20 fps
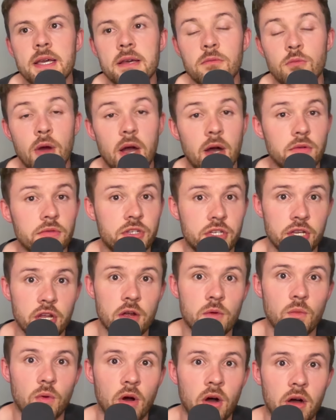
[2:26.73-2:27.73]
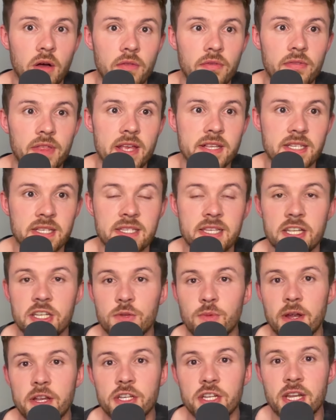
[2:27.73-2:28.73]
Well, do you know what? There's a
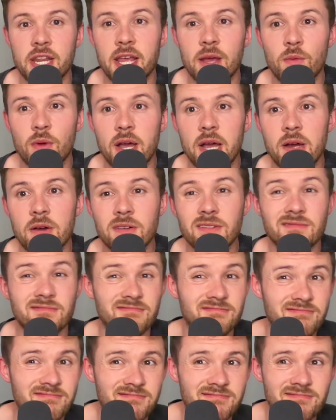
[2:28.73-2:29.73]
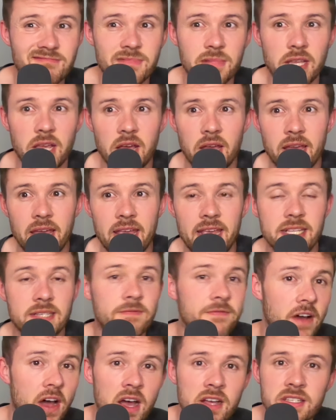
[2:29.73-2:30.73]
situation here where he's
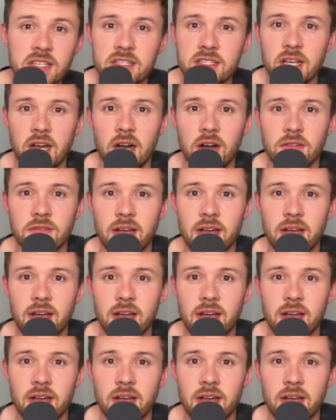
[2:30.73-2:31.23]
versatile.